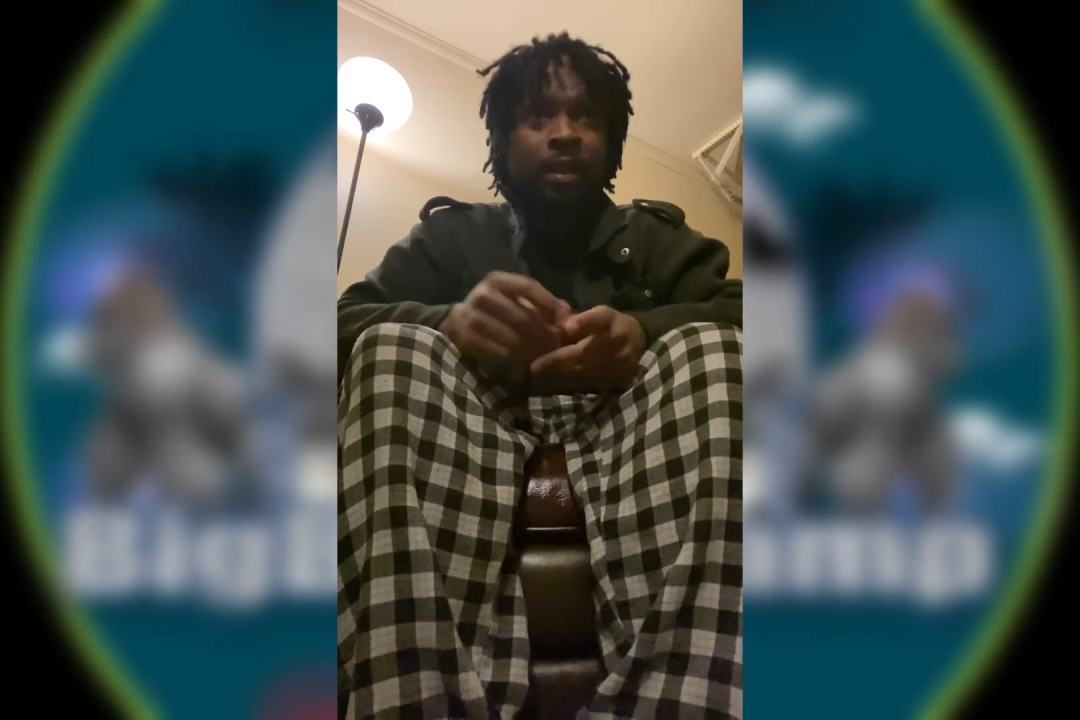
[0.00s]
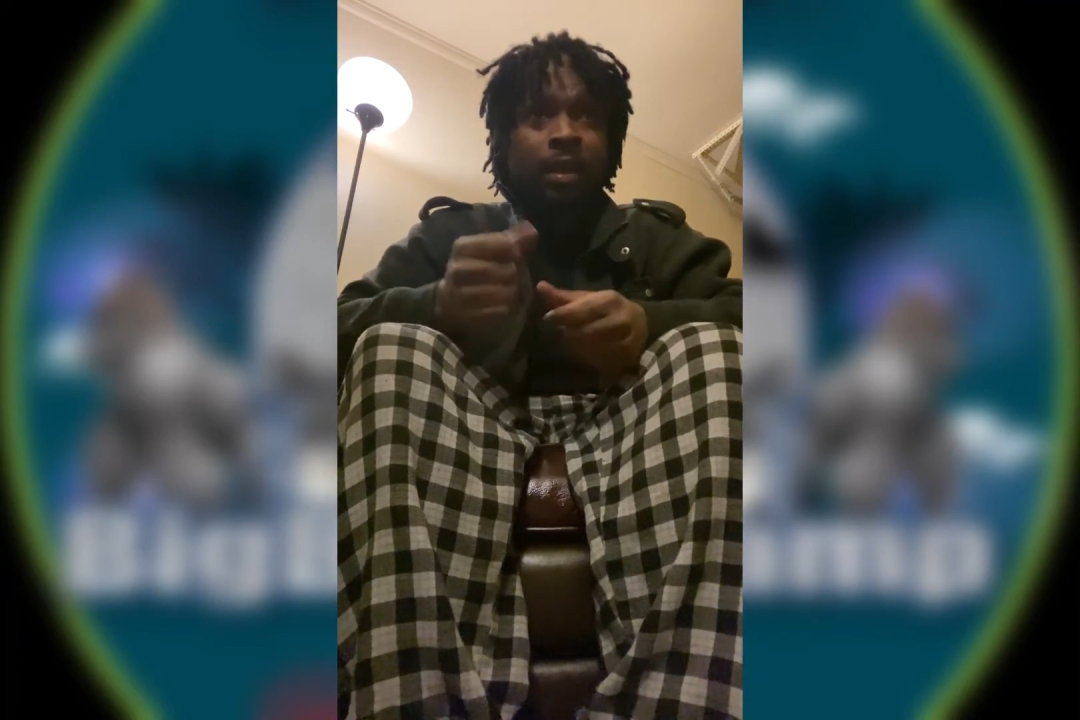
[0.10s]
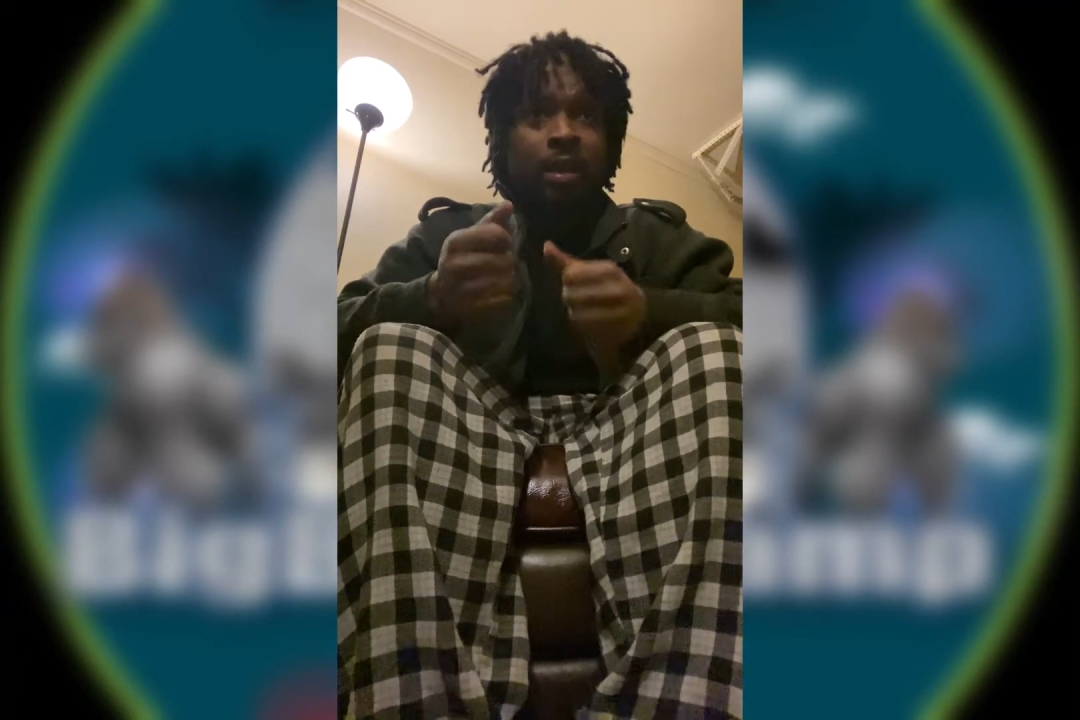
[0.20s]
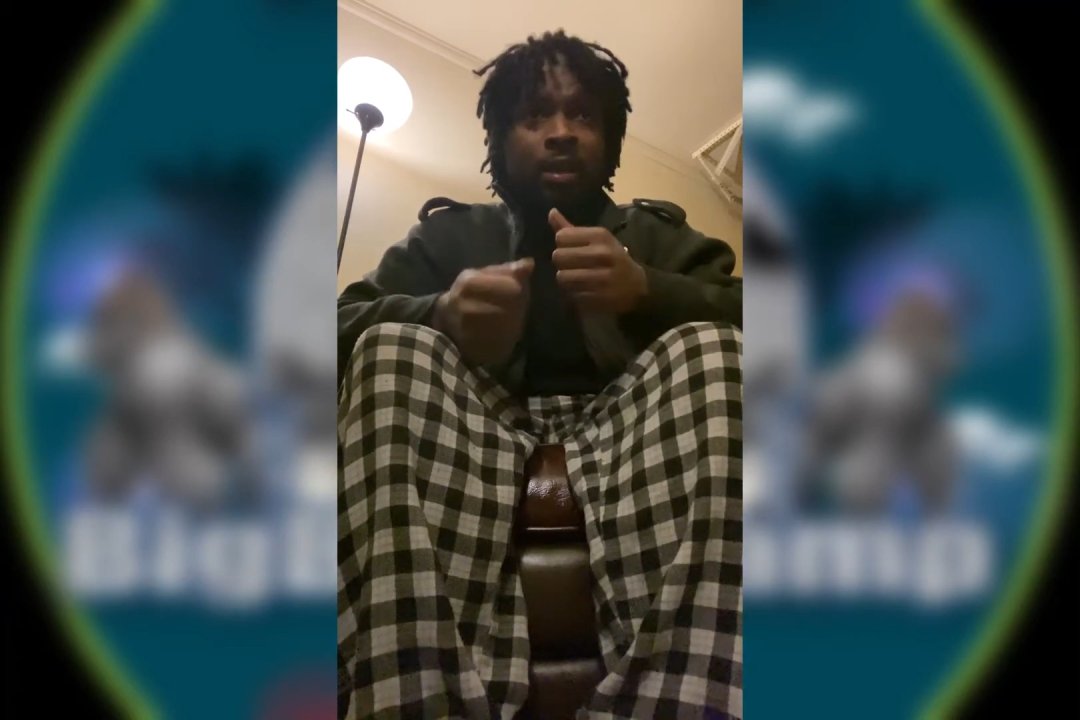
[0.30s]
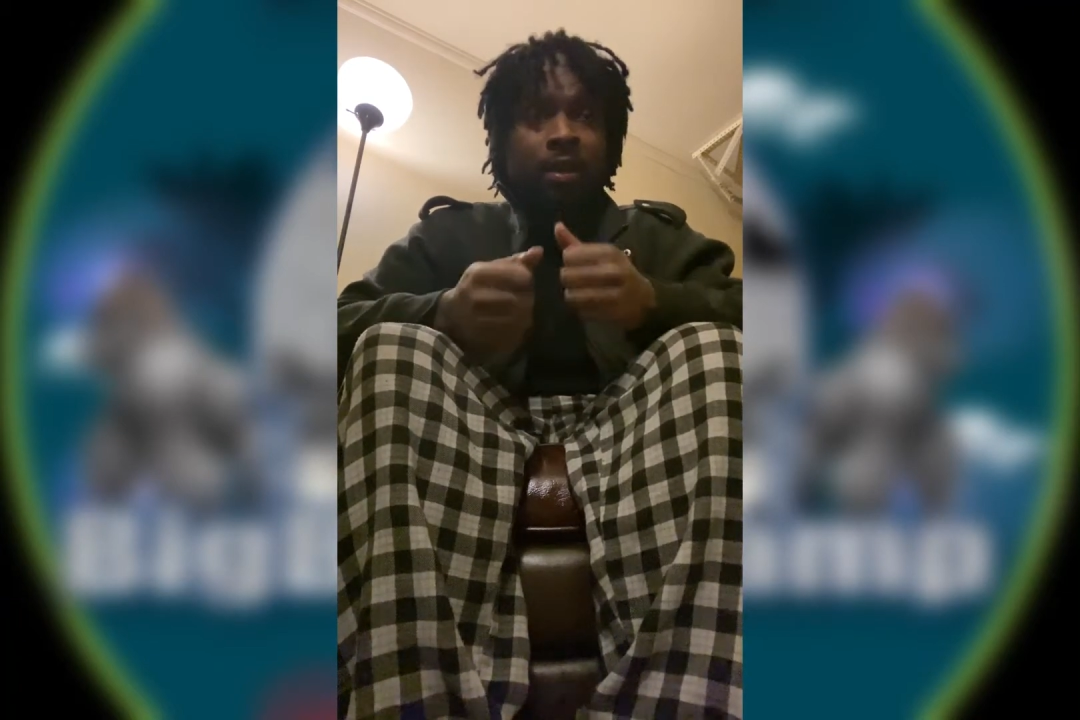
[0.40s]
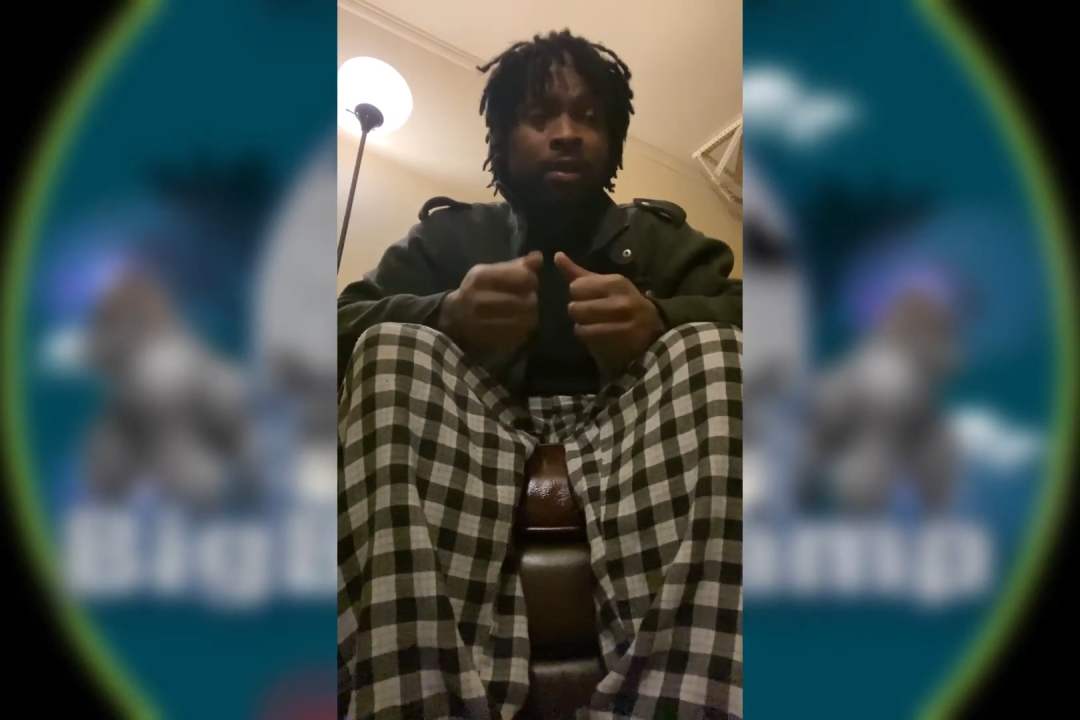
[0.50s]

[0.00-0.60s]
he